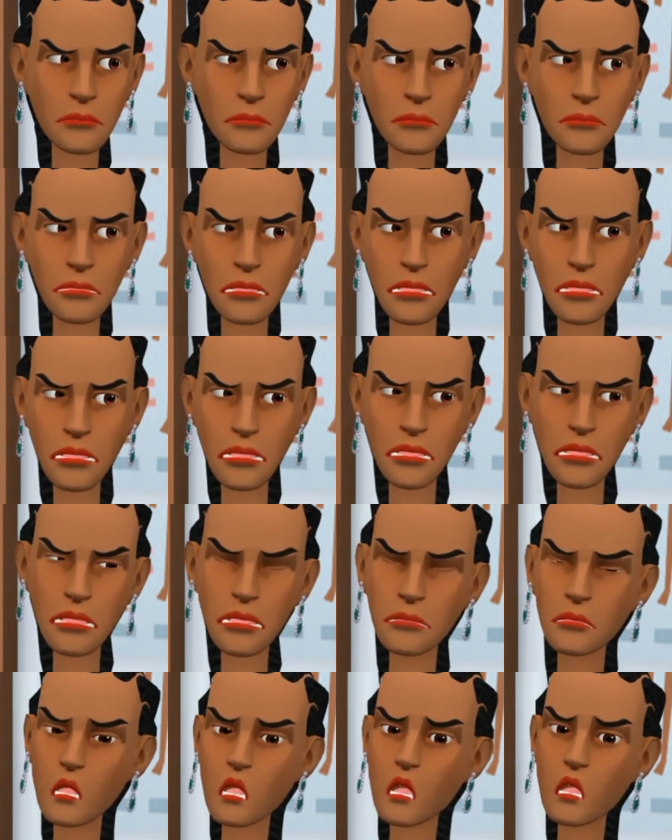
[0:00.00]
He's been there
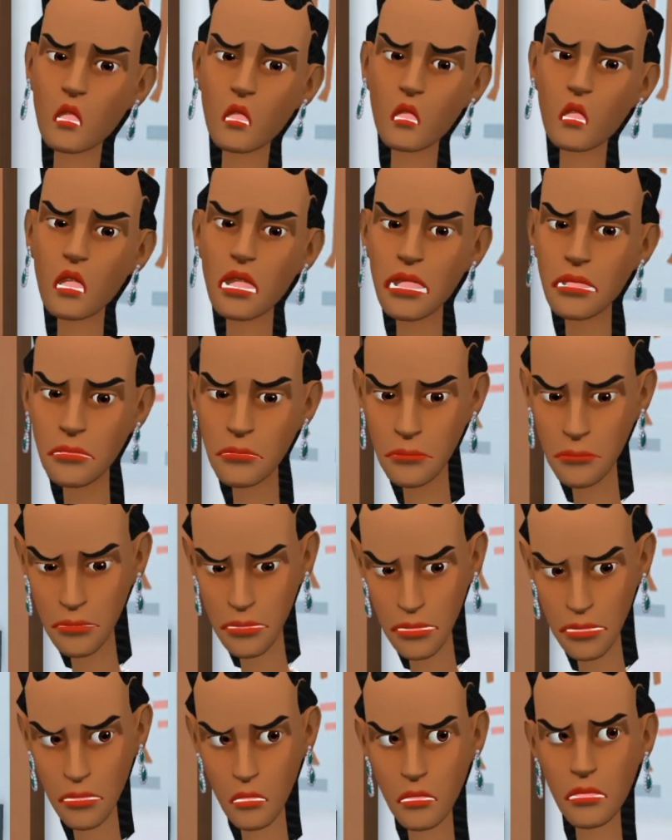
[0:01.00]
for me
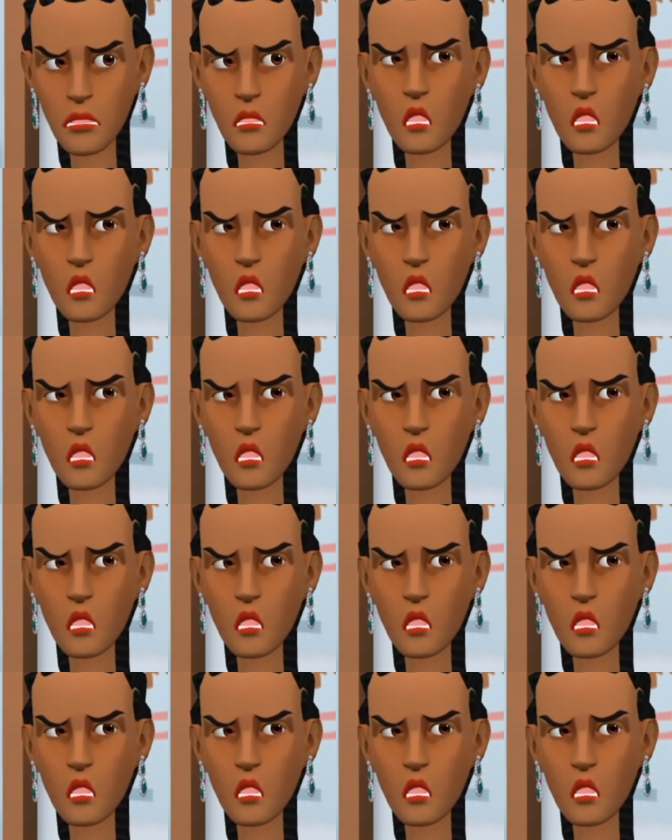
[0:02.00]
all